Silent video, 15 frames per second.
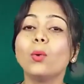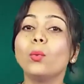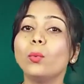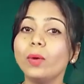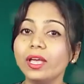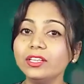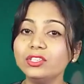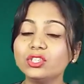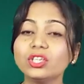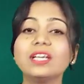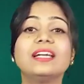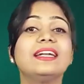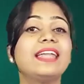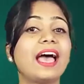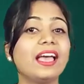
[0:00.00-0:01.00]
which
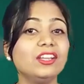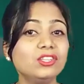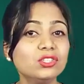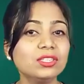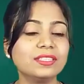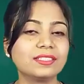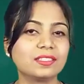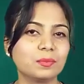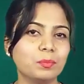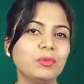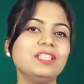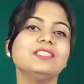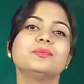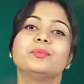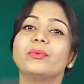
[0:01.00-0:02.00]
digest
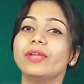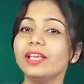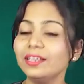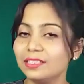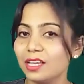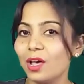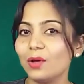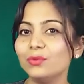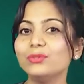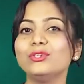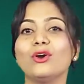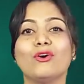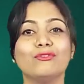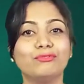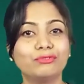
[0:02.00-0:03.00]
means break down
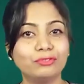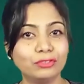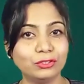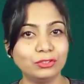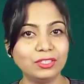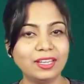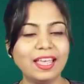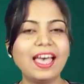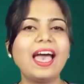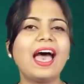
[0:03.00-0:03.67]
your food